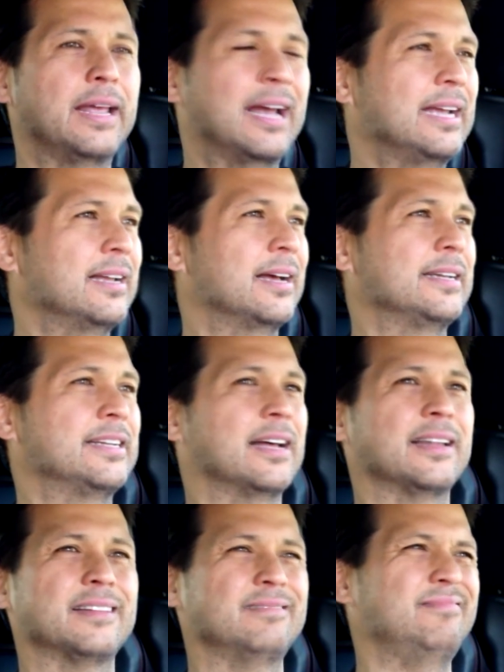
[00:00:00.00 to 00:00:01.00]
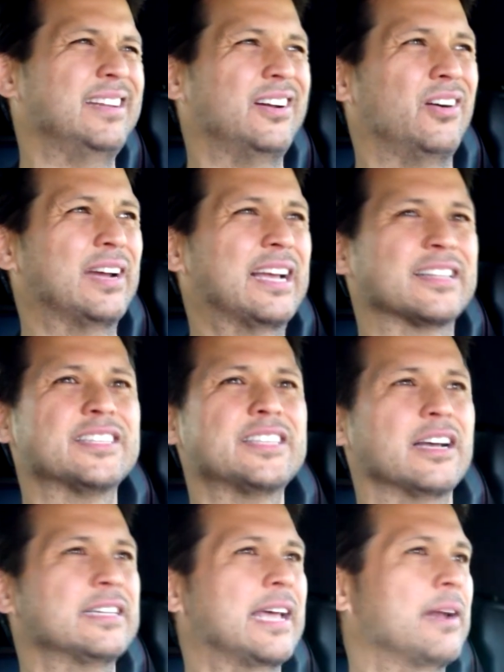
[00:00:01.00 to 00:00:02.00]
and I got
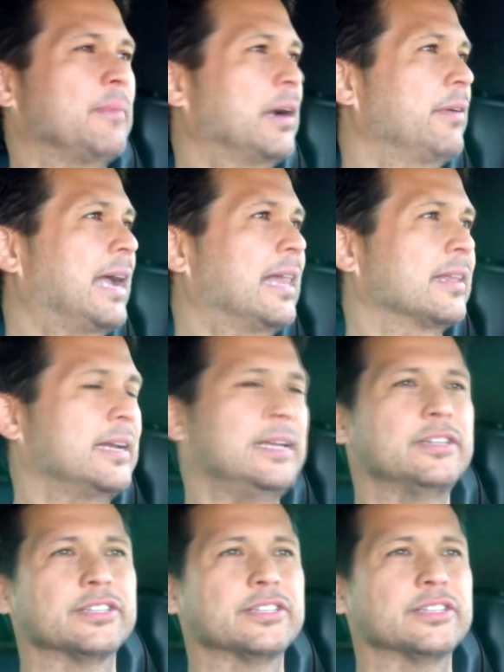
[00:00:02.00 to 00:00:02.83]
sucked out of my reality.